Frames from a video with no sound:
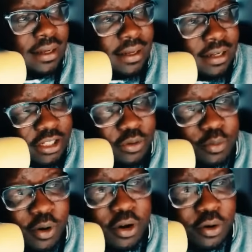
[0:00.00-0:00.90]
she was
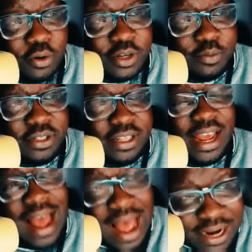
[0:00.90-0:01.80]
murdered on Christmas Day,
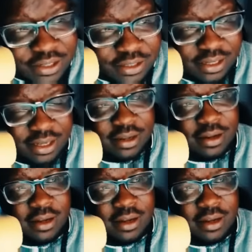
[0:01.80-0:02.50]
actually